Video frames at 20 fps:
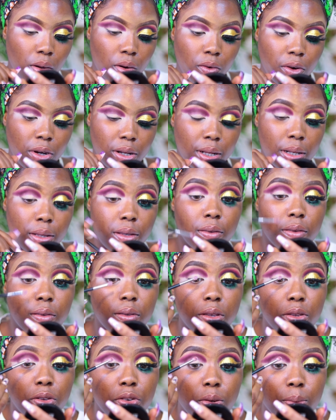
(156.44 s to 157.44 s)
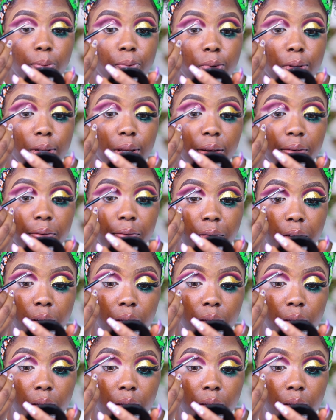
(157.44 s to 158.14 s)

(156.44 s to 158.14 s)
or rather this is a dupe for that